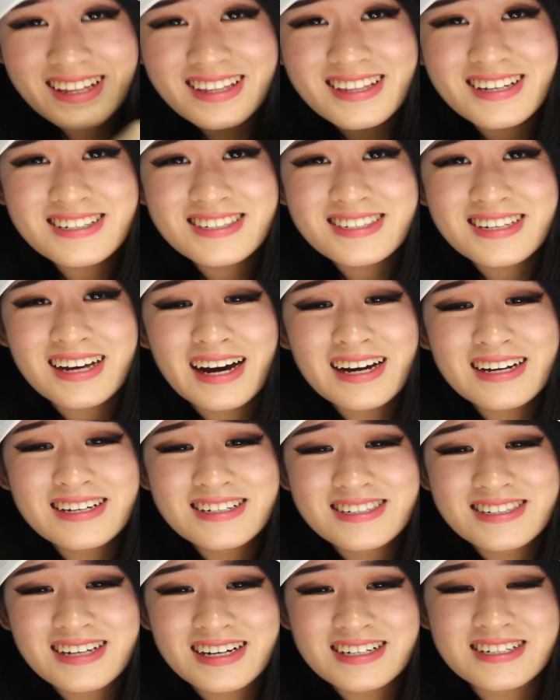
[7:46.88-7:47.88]
This guy
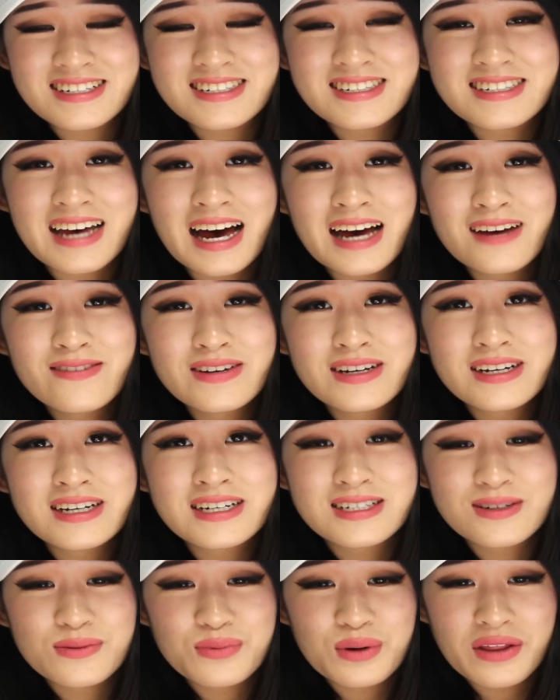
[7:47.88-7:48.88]
is such a
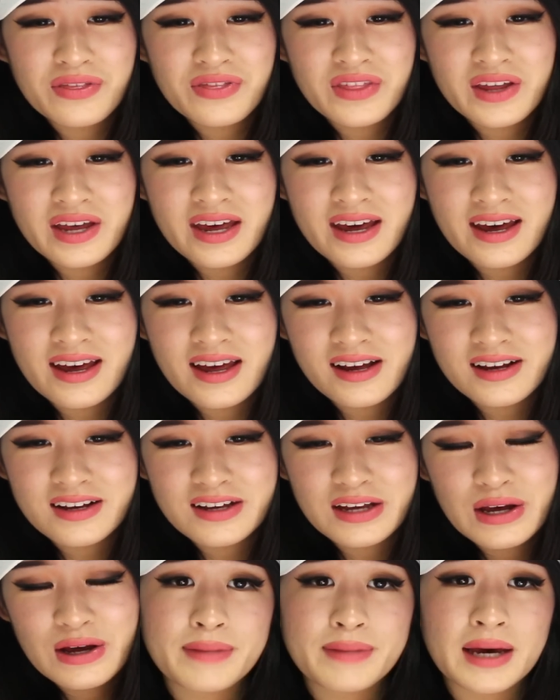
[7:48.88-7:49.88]
savage. What the
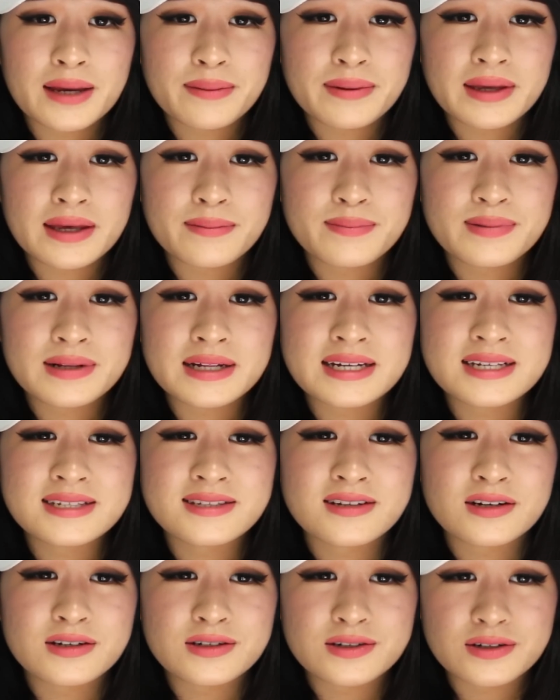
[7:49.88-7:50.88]
heck? Baby,
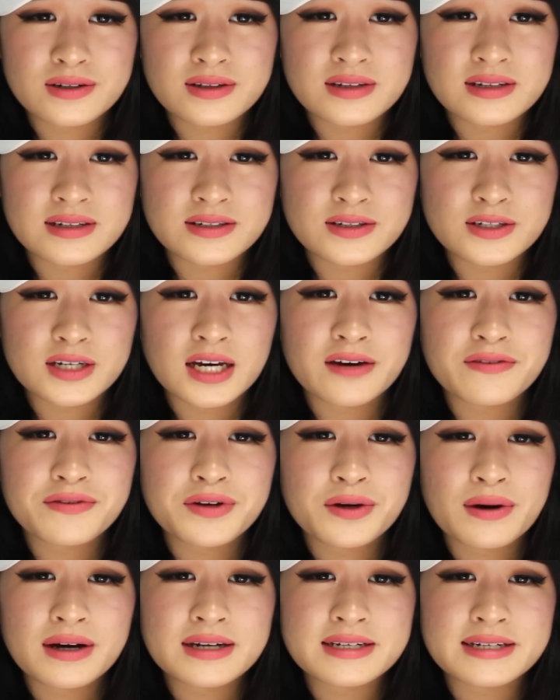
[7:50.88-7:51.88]
please don't do this. You have
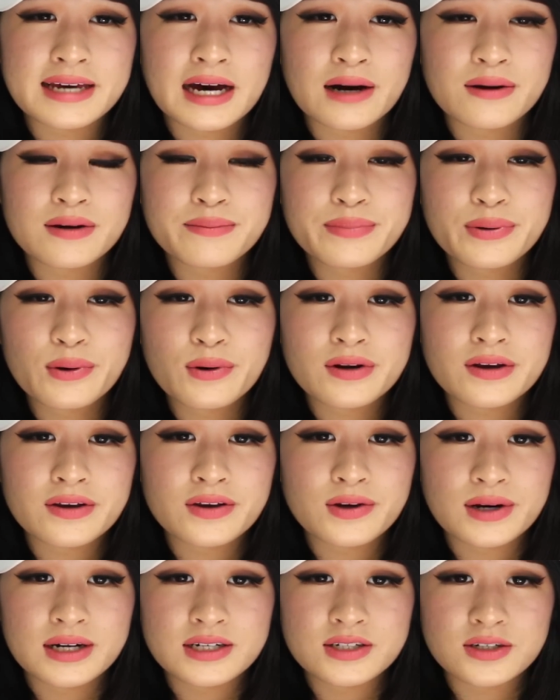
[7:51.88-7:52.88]
no idea how
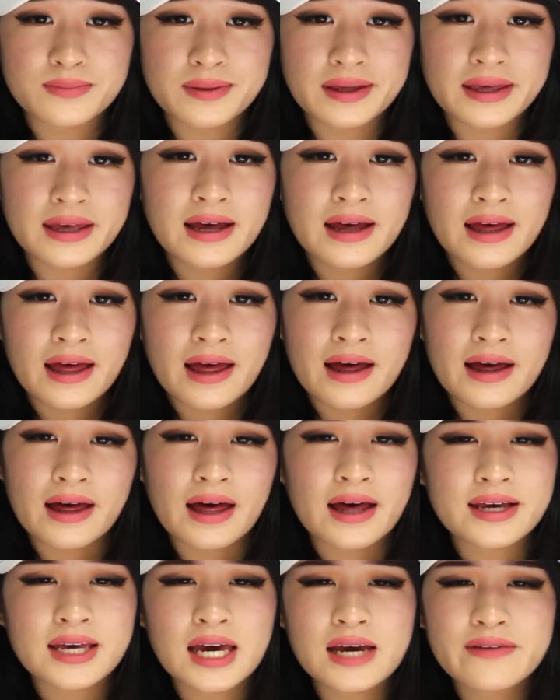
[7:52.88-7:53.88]
important you are to me.
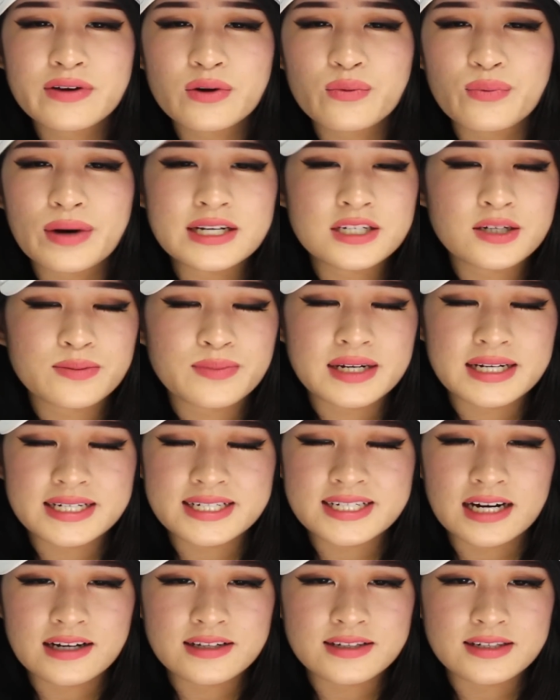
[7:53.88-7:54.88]
I gave you way too many
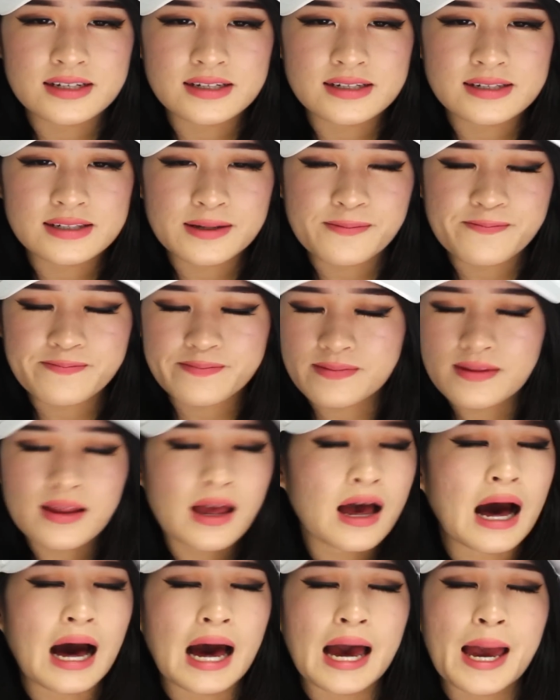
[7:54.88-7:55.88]
chances.
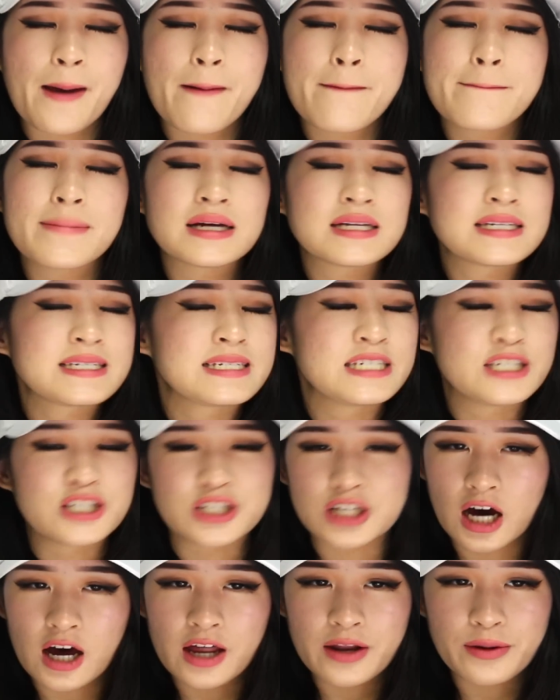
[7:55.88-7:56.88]
I
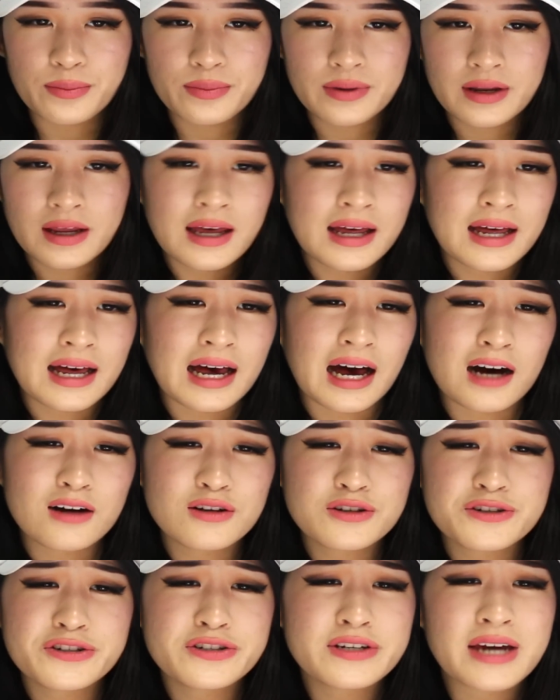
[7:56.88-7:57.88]
am done.
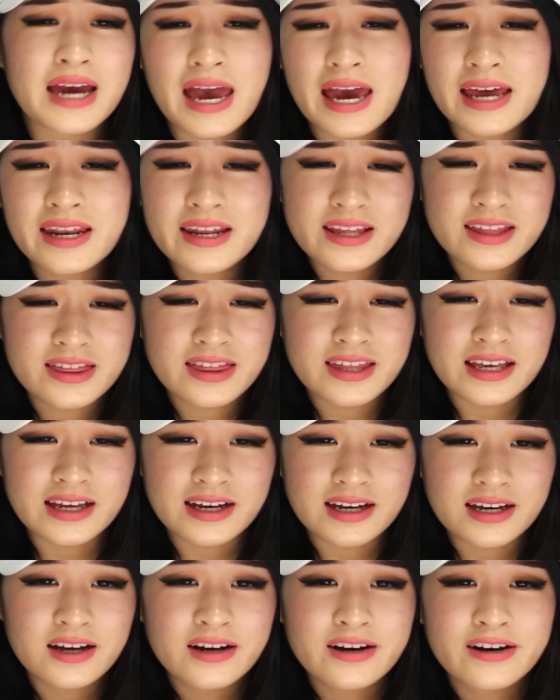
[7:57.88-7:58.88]
I'll do
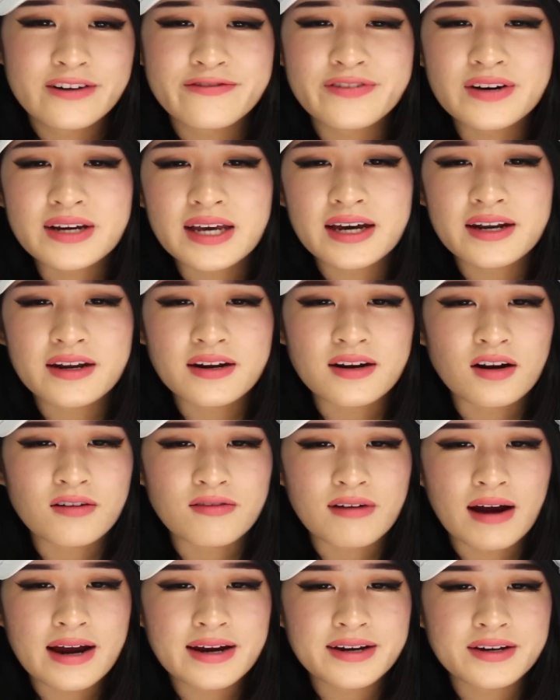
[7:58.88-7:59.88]
anything. Forget it,
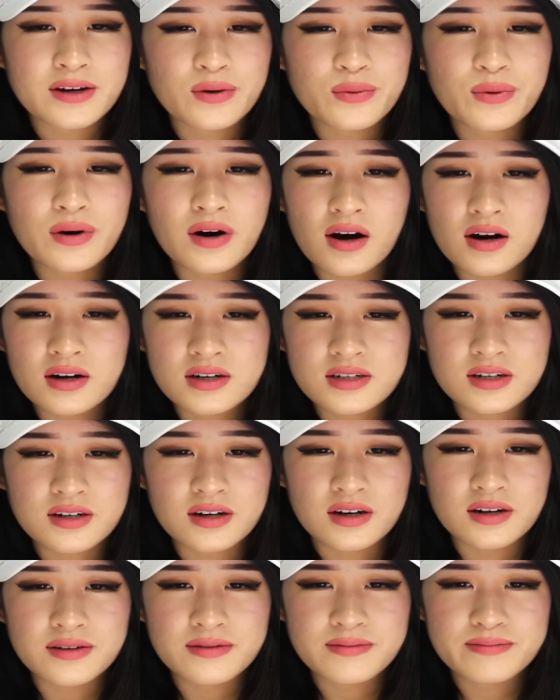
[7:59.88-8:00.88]
alright? We're
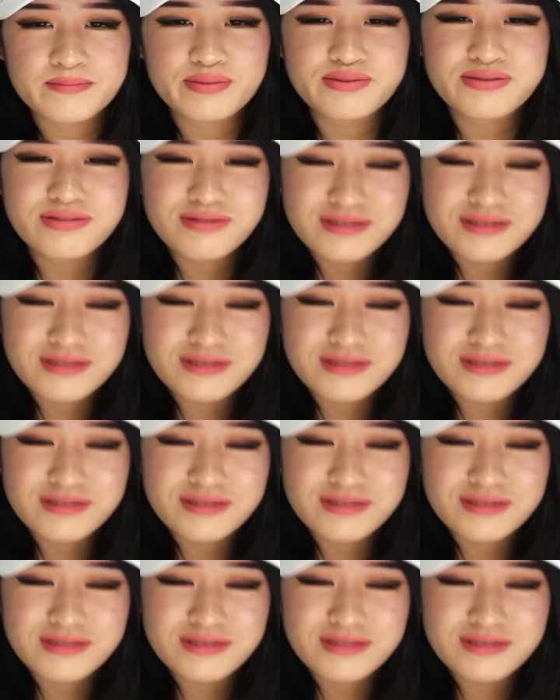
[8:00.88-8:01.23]
octagon.